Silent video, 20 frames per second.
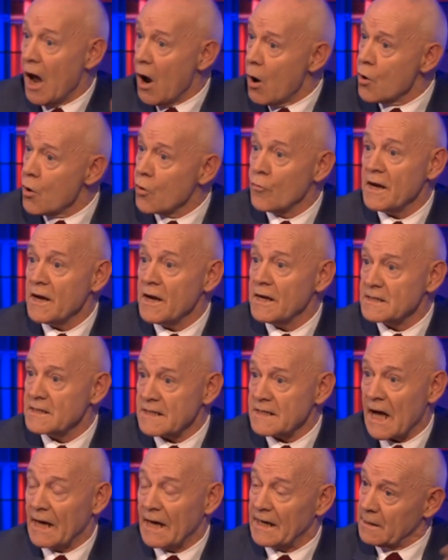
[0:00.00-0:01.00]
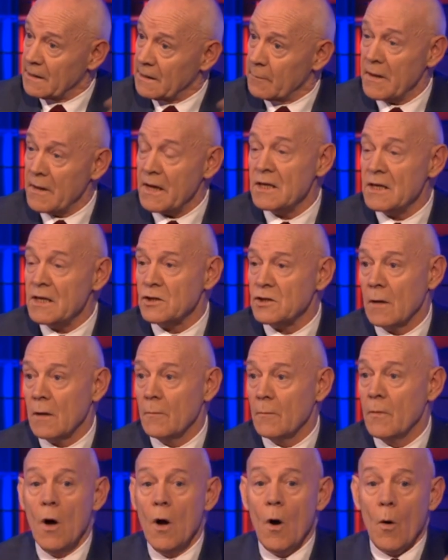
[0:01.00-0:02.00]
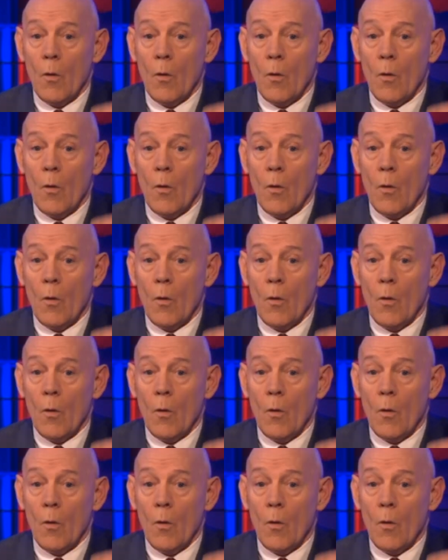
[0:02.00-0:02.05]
How green is that? And in the meantime,